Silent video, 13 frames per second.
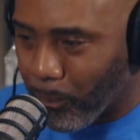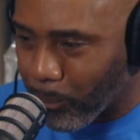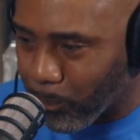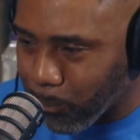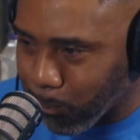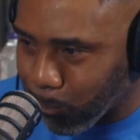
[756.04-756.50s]

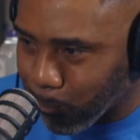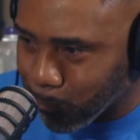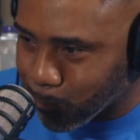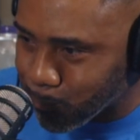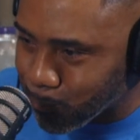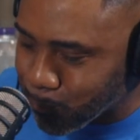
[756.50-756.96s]

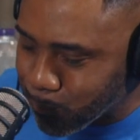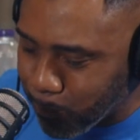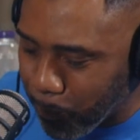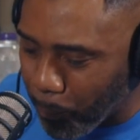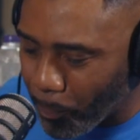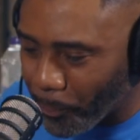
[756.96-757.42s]

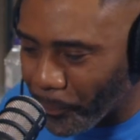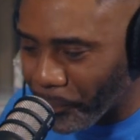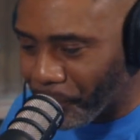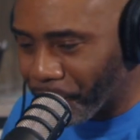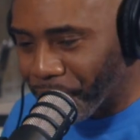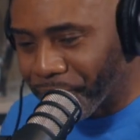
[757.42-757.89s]

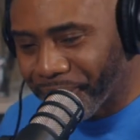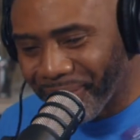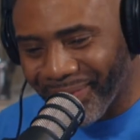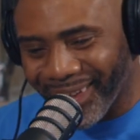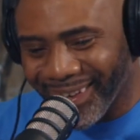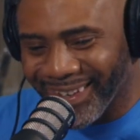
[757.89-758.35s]

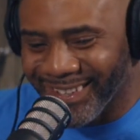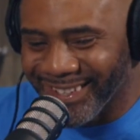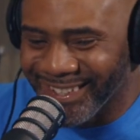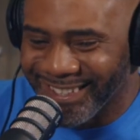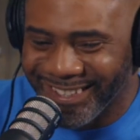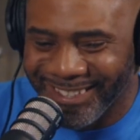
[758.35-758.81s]

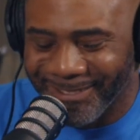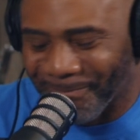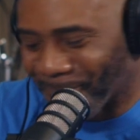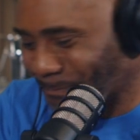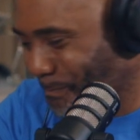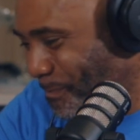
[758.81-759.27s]
No words are spoken by the person on screen.